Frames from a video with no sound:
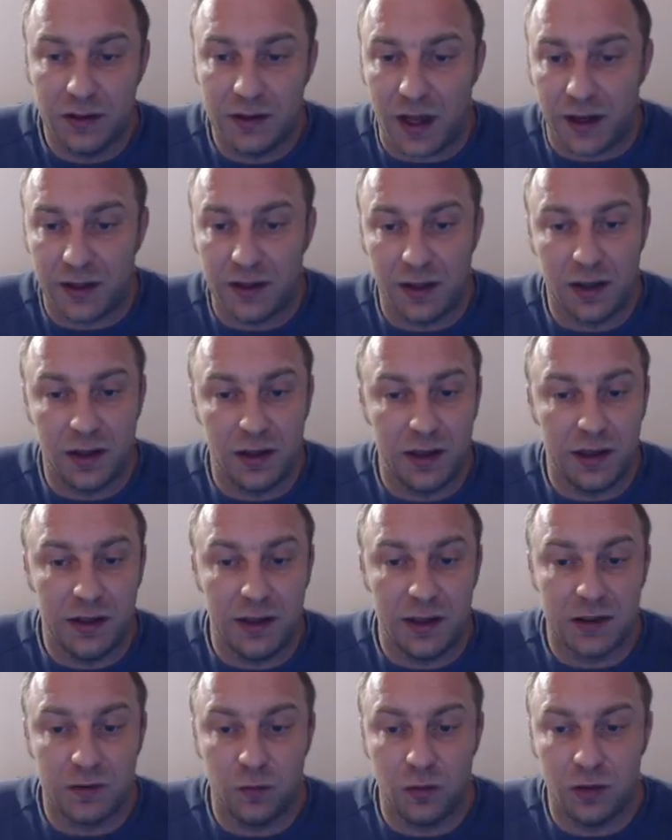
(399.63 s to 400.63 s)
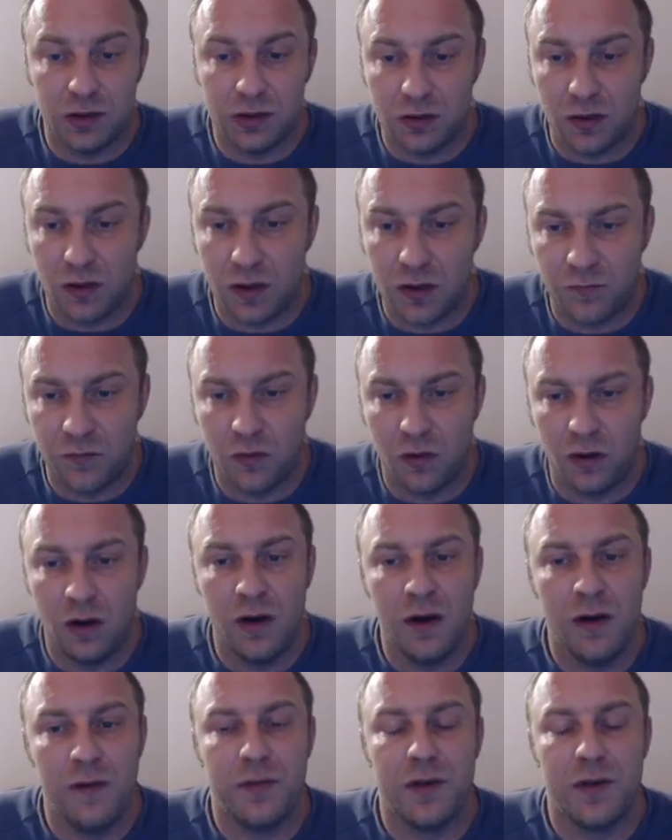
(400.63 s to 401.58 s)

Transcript: tactical ideas, would search for,